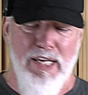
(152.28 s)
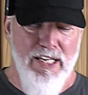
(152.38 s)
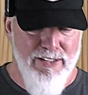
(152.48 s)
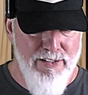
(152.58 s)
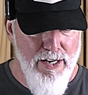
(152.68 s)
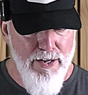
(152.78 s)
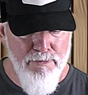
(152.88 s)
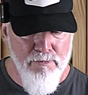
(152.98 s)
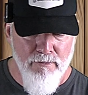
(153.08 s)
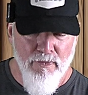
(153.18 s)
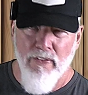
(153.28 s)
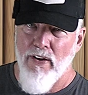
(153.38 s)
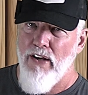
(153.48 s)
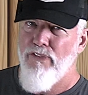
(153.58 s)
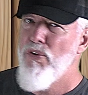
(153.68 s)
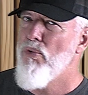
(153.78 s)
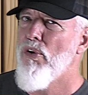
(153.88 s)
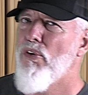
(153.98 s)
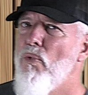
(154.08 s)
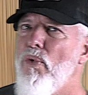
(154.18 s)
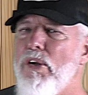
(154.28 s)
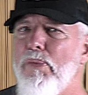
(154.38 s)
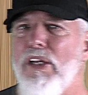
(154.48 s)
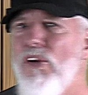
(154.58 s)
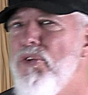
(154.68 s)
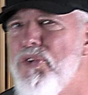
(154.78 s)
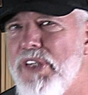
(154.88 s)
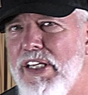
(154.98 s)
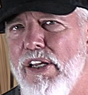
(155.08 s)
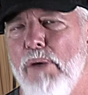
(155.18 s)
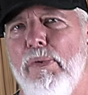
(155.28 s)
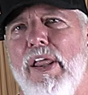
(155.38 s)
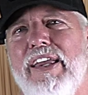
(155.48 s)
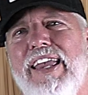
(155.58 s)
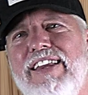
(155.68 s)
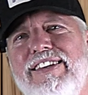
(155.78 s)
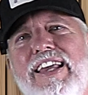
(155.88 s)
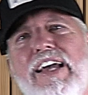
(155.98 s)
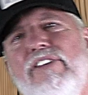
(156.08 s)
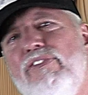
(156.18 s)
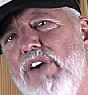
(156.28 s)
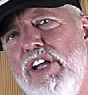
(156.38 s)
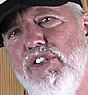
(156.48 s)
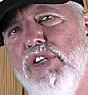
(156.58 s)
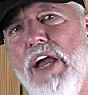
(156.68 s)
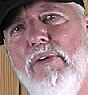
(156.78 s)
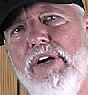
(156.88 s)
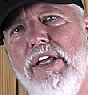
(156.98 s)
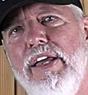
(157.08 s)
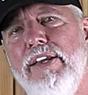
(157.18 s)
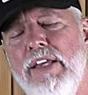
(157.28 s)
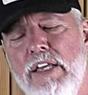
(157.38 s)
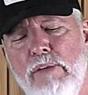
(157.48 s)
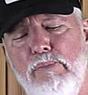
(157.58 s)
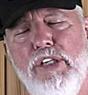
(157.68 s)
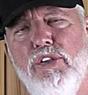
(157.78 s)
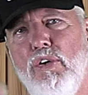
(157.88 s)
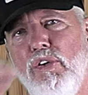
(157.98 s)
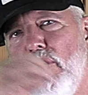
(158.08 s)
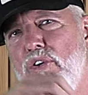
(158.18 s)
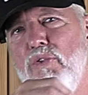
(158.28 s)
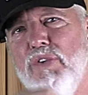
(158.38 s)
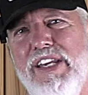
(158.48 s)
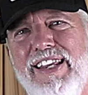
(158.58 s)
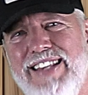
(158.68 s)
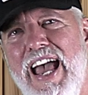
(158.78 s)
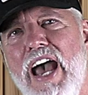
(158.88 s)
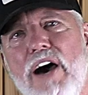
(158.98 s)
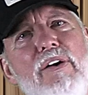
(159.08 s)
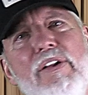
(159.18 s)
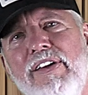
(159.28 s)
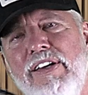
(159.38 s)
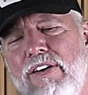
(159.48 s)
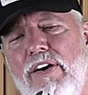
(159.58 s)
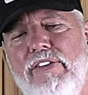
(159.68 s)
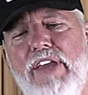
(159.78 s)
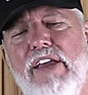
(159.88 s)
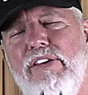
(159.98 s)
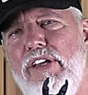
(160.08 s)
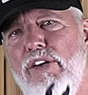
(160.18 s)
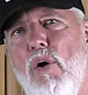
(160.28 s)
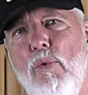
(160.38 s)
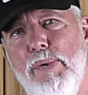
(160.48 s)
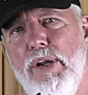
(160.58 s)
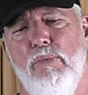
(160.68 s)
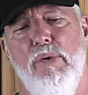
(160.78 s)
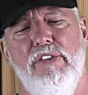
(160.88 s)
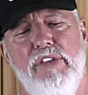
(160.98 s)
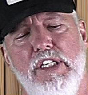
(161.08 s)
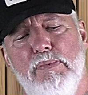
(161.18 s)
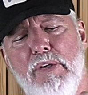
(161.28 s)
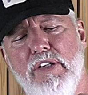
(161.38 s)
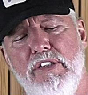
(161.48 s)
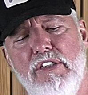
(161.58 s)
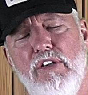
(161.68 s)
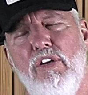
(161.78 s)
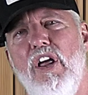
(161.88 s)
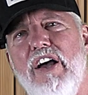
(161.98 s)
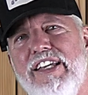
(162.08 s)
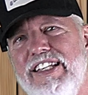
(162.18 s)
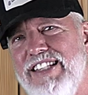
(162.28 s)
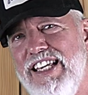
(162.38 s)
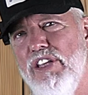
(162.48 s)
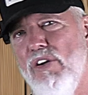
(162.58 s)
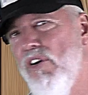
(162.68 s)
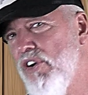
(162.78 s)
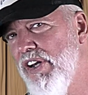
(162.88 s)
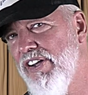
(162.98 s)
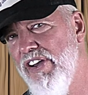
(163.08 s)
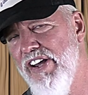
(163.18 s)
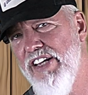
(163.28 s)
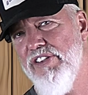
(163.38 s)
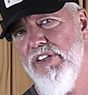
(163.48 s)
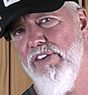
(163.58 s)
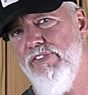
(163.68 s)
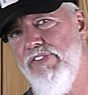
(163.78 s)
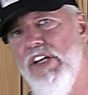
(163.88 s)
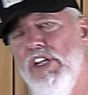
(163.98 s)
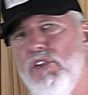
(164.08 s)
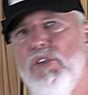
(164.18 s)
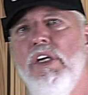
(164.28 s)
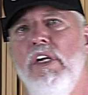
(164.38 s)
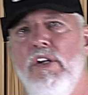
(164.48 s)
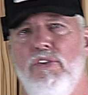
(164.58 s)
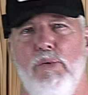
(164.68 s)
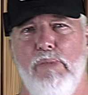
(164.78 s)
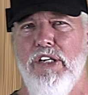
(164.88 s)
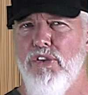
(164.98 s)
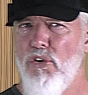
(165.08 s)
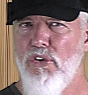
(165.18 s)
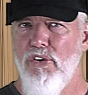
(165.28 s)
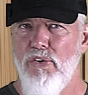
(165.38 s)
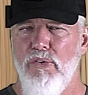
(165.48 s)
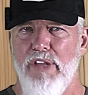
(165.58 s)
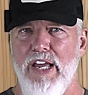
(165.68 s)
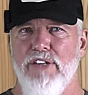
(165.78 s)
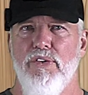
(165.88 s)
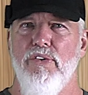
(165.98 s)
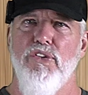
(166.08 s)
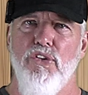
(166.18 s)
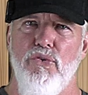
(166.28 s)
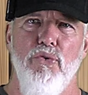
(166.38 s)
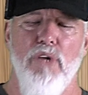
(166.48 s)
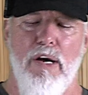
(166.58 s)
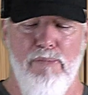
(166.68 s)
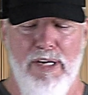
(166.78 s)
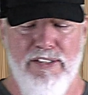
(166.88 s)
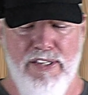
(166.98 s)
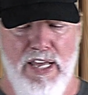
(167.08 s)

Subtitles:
being said, if you are going to be loosening up like a neck for a shower head, be sure you're using a towel on that and open it with these, because these little locking teeth are going to cut into the finish. So make sure you do that so that you do not mess